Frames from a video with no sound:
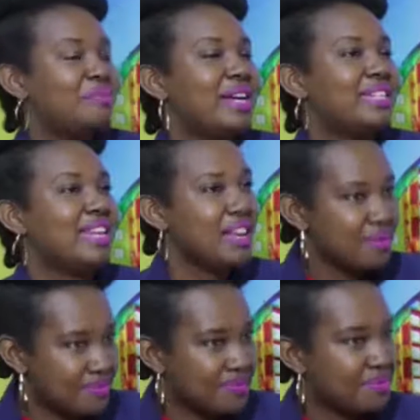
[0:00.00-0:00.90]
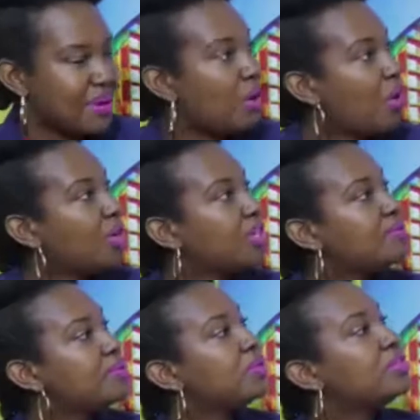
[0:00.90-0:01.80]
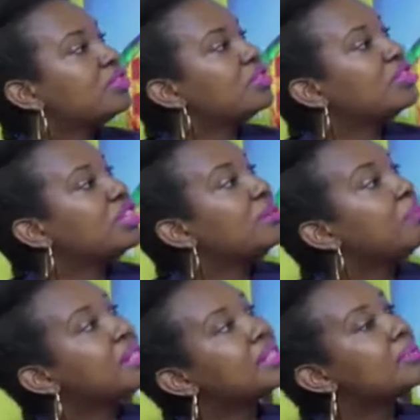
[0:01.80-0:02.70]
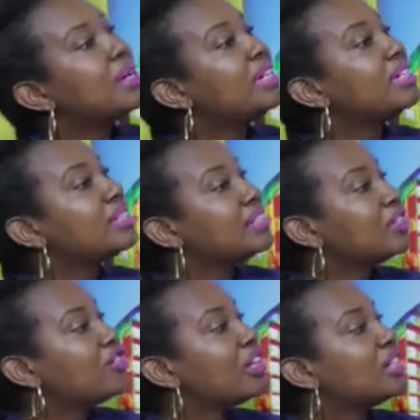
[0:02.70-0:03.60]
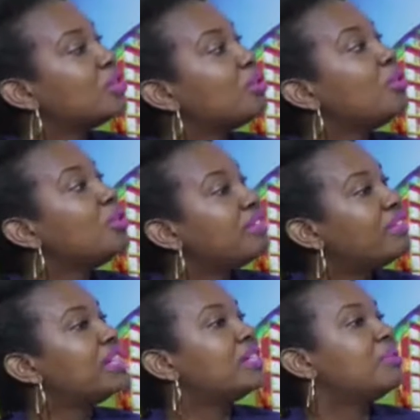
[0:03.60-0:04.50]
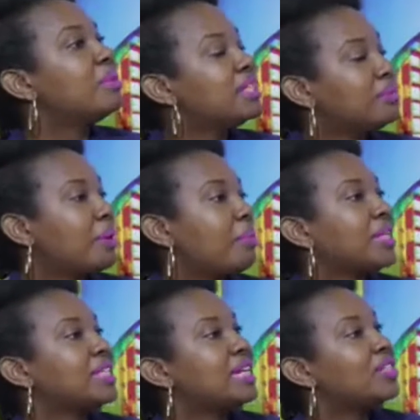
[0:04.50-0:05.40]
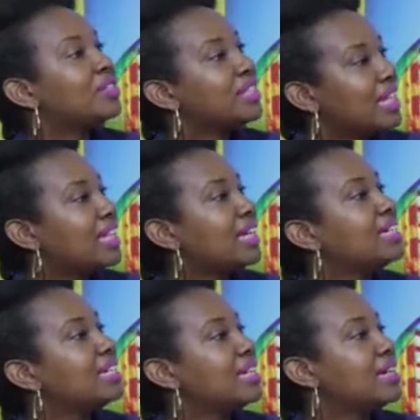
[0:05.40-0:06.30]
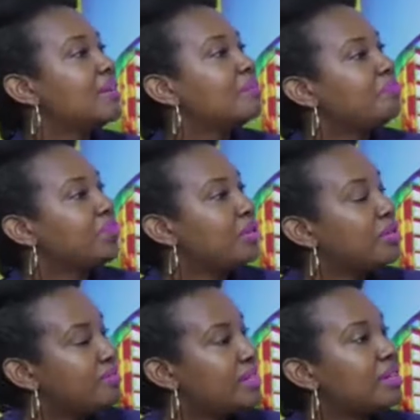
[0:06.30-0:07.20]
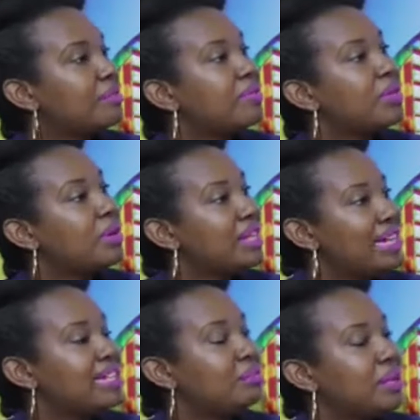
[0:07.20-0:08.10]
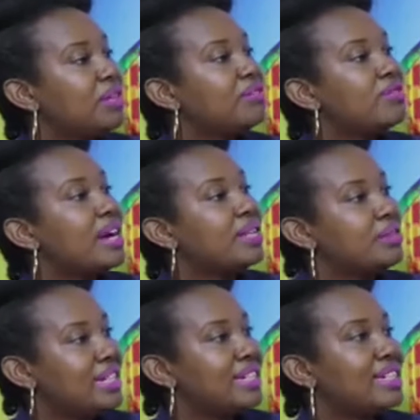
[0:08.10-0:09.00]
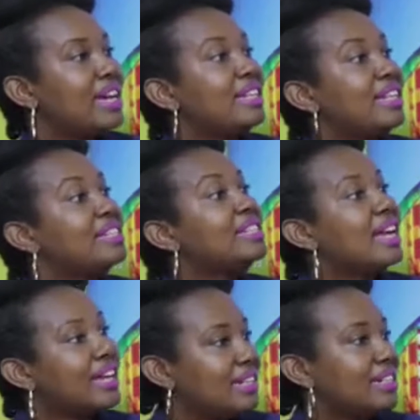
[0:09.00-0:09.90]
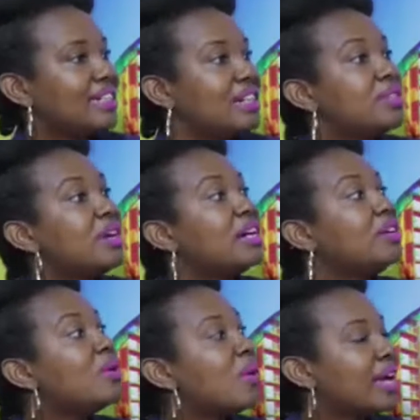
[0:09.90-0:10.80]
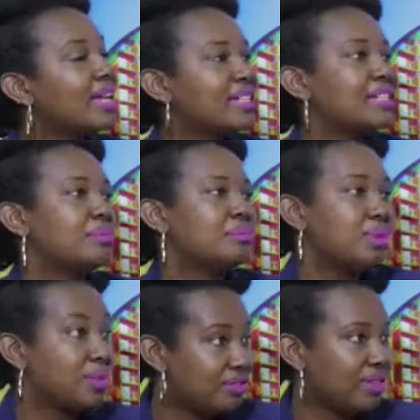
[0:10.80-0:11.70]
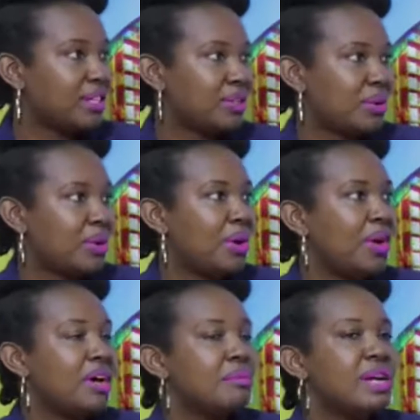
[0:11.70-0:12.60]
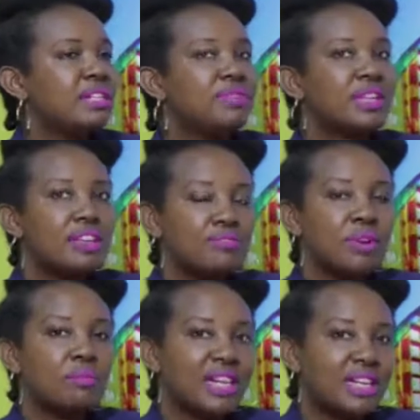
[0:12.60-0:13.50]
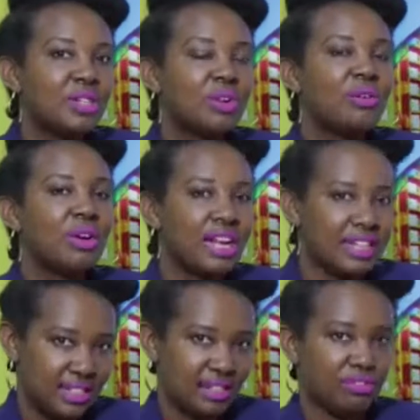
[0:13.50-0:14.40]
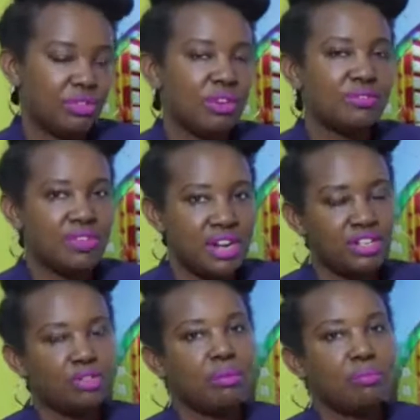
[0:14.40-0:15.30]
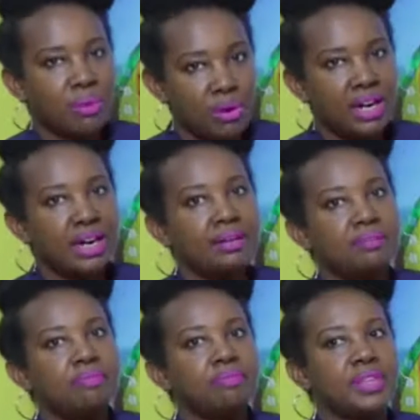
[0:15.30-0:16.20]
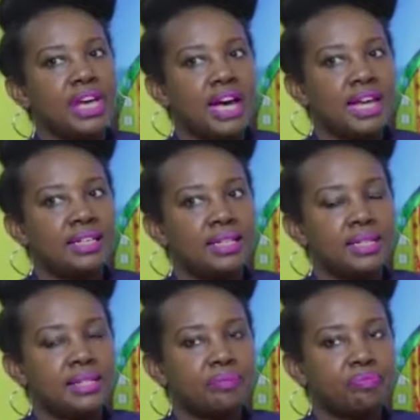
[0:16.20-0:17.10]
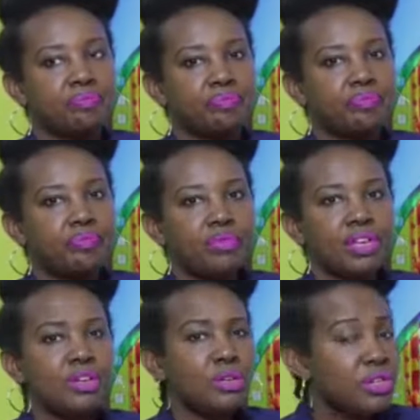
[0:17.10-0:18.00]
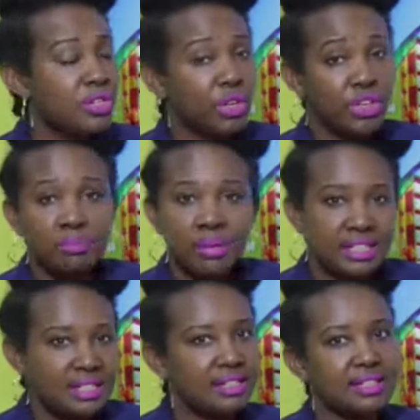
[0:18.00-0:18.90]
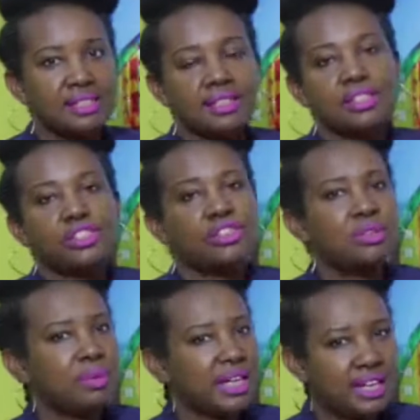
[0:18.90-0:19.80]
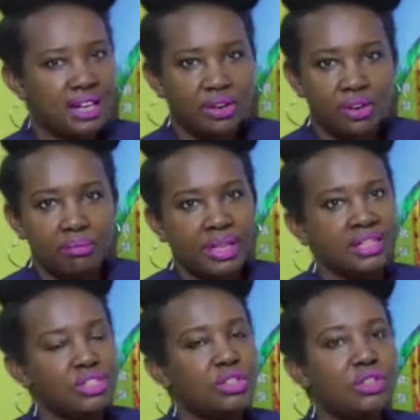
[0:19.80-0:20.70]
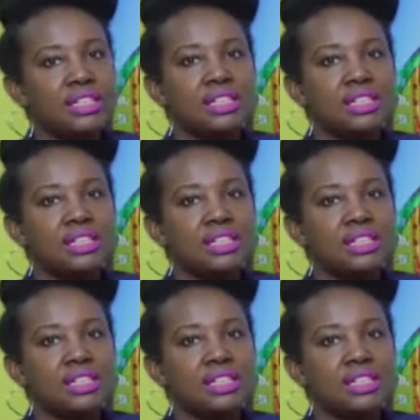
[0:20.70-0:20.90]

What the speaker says: But if you ship this money straight to Universal Multipurpose and you say that, Universal, I'm giving you 180 million for a unit, and they sign, then you can go against Universal. But if you give your money to a relative, to a friend, to a broker, and you're not documenting these things, you're not making agreements,